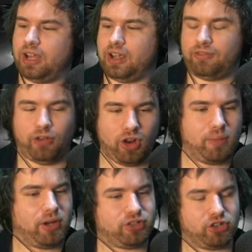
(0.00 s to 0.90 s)
follow
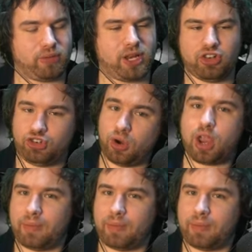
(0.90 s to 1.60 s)
my social media, join my